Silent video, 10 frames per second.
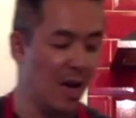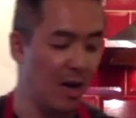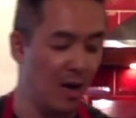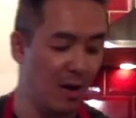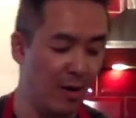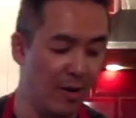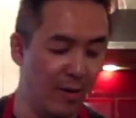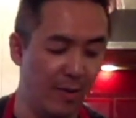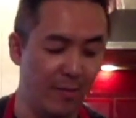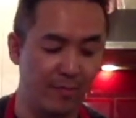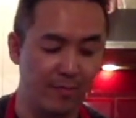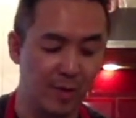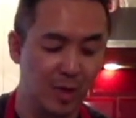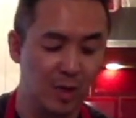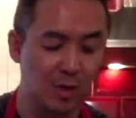Um,
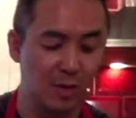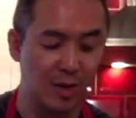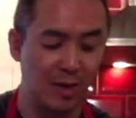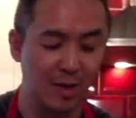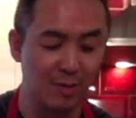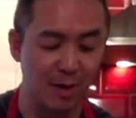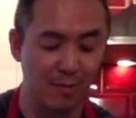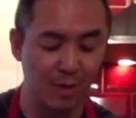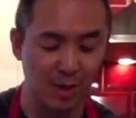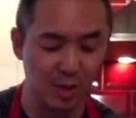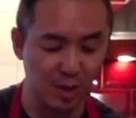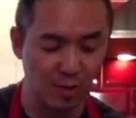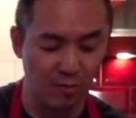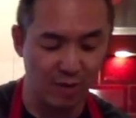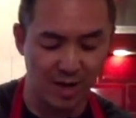so yeah, that's what I'm gonna do
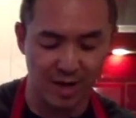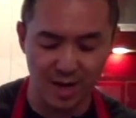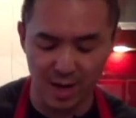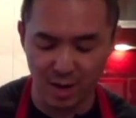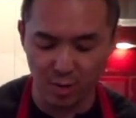right now.